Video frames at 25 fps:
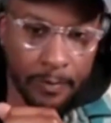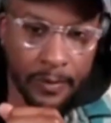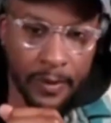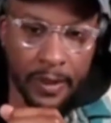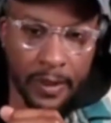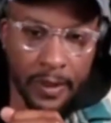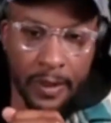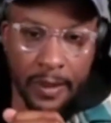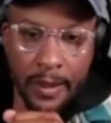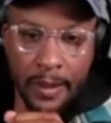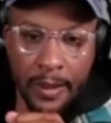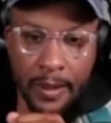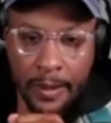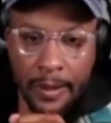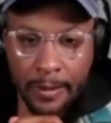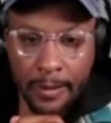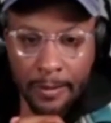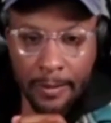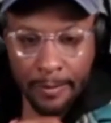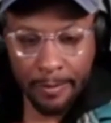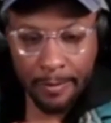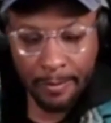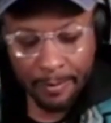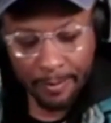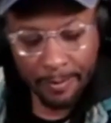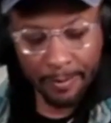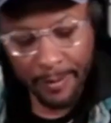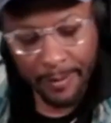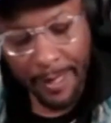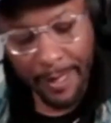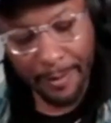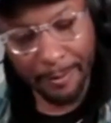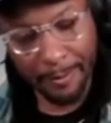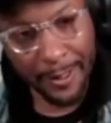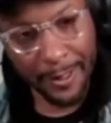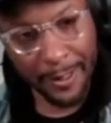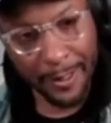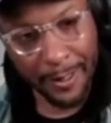Good. Yeah,
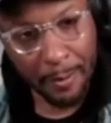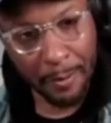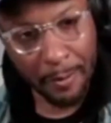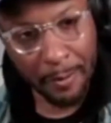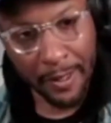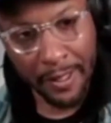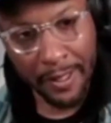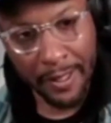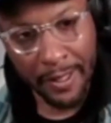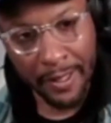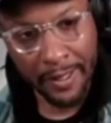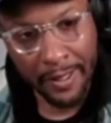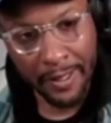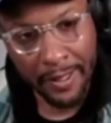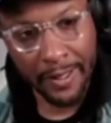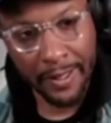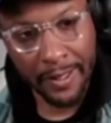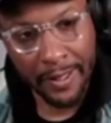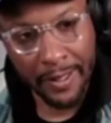pleasure to be connected.